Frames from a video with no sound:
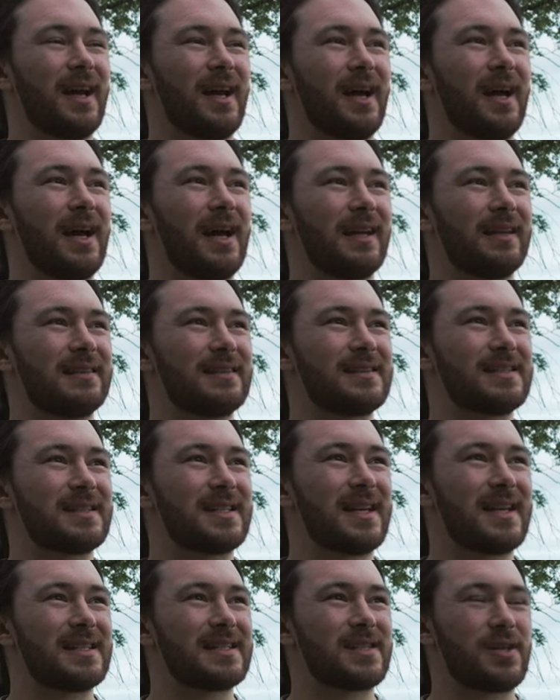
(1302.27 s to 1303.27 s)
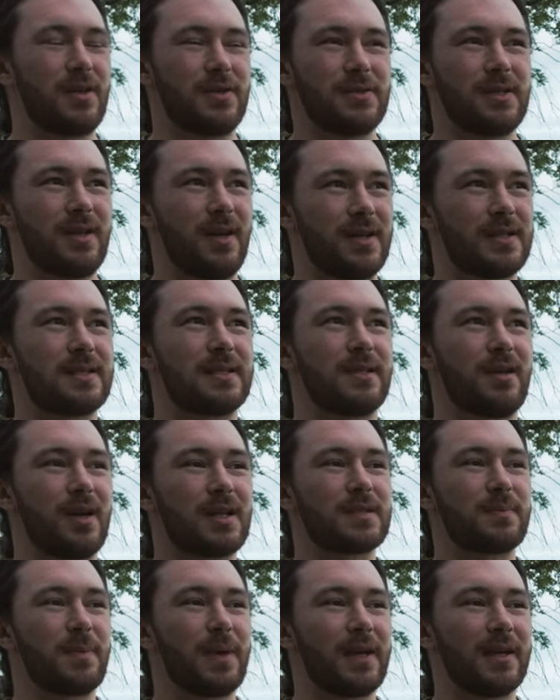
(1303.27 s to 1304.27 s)
and uh, so it was a nice
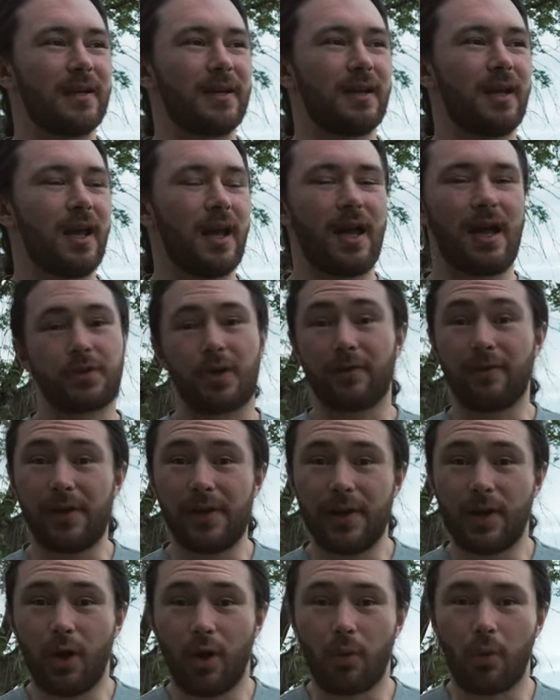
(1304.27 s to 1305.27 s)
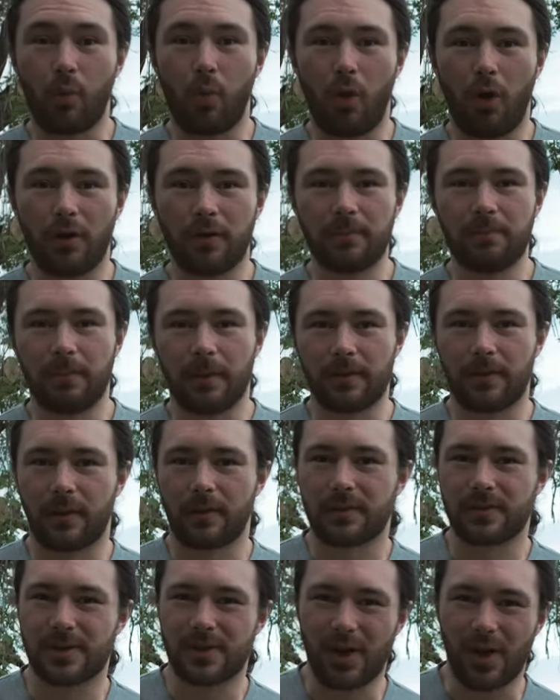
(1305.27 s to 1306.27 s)
nice meal so I've only got one month
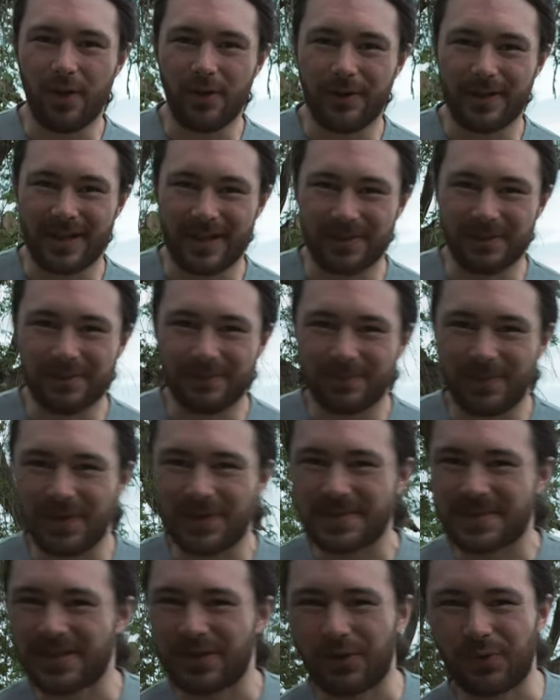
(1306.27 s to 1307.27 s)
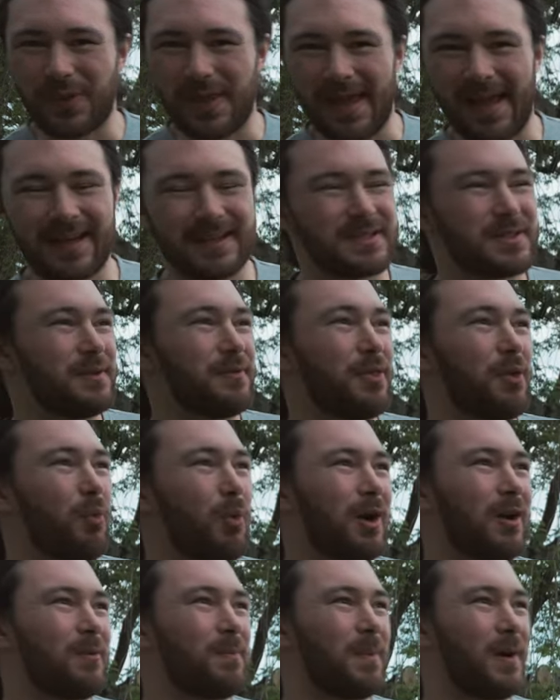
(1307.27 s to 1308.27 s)
to go now until the end of the
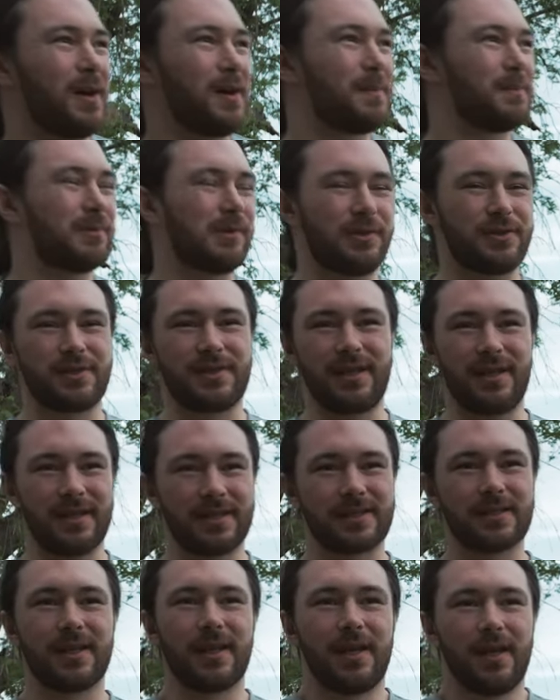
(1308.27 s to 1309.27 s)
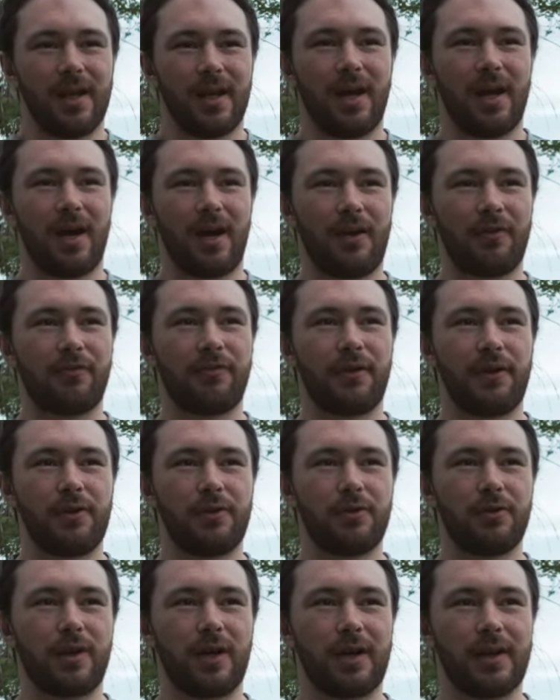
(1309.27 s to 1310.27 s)
wild biome project I
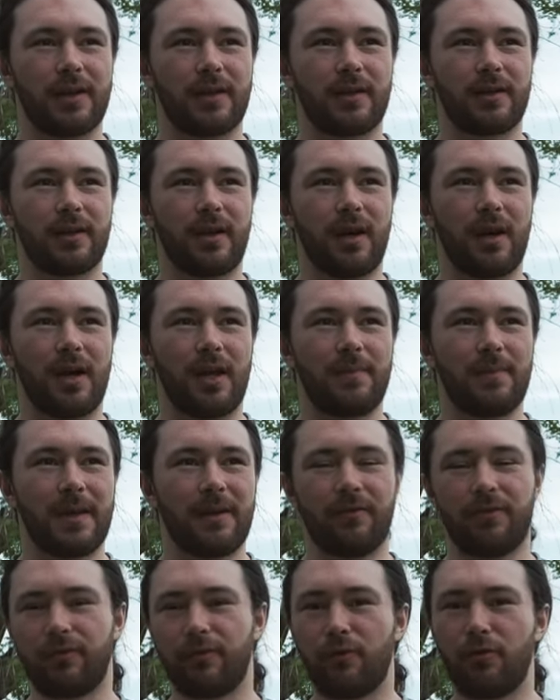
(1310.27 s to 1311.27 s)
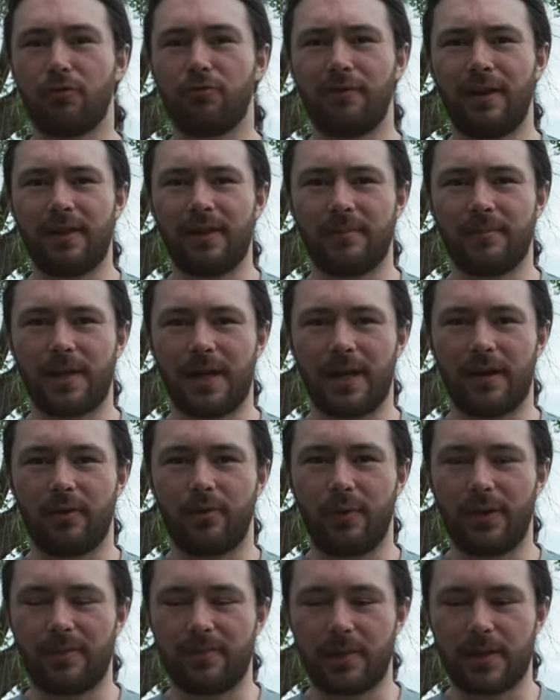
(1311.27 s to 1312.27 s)
feel like I'm in full rhythm now
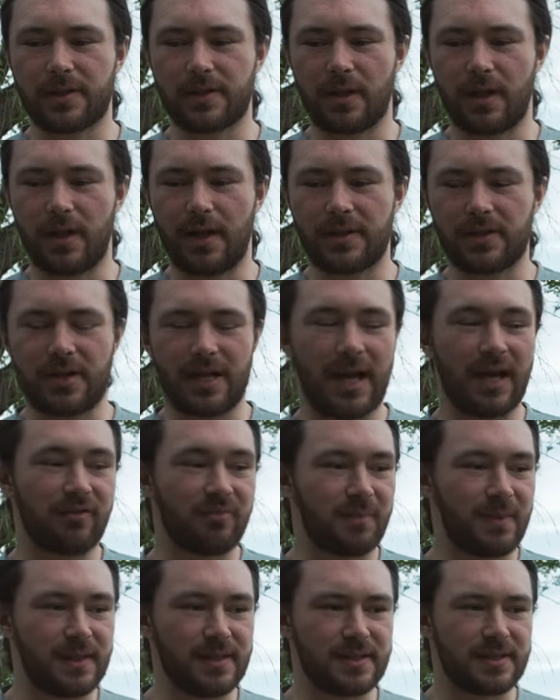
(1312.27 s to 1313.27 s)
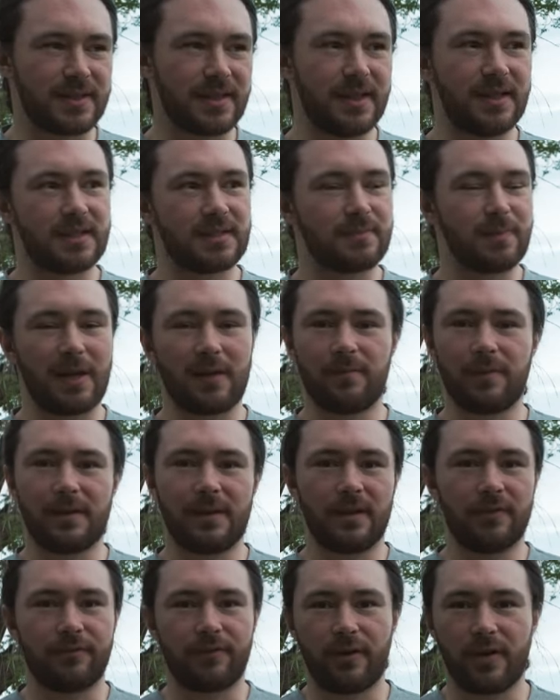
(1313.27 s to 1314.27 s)
with my diet I have been since maybe
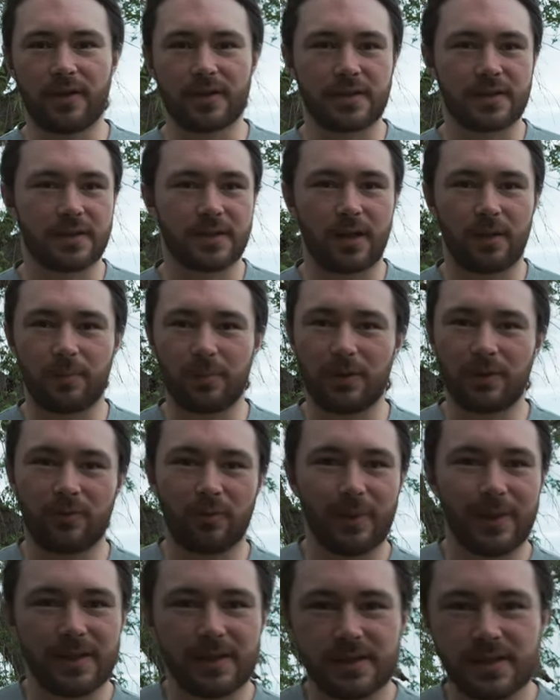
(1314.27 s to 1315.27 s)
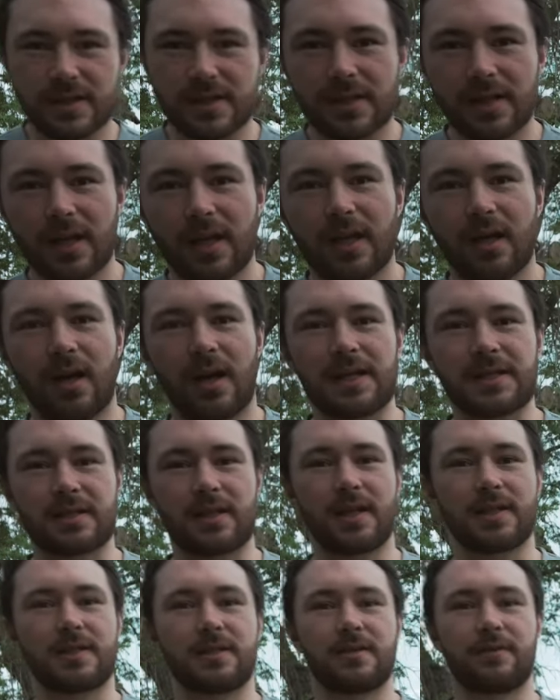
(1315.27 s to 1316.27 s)
the first couple of weeks I
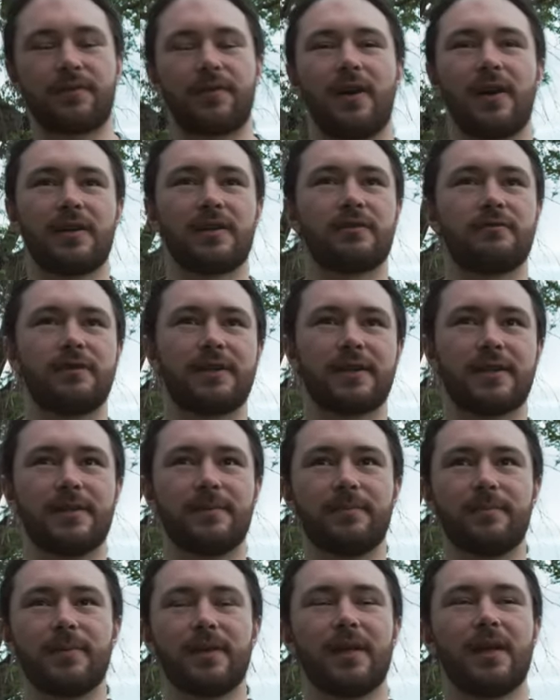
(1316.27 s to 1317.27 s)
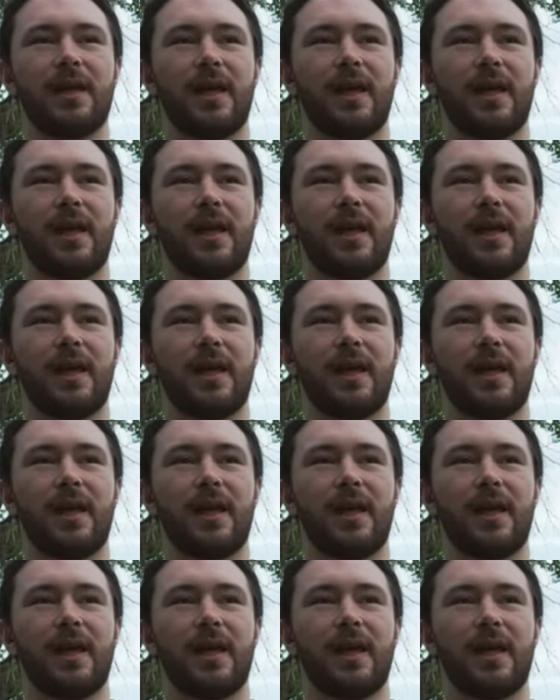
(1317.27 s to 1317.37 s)
started to find a rhythm